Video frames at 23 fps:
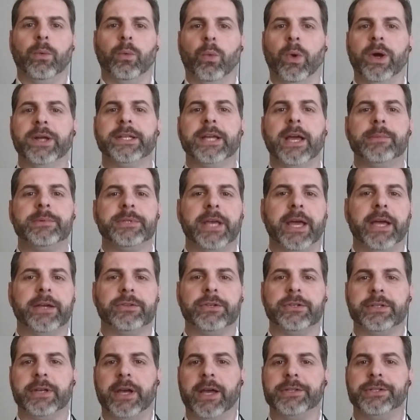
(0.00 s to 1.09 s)
What types of
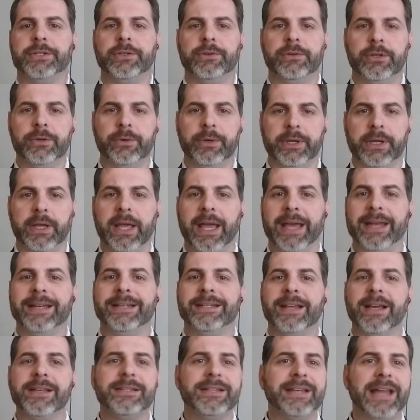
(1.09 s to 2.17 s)
exercise are you doing? And it
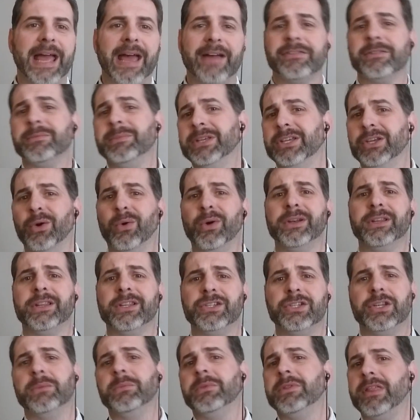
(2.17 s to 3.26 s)
doesn't have to be going to
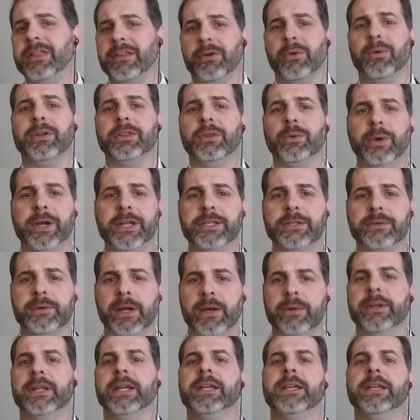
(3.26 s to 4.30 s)
the gym and throwing the weights around.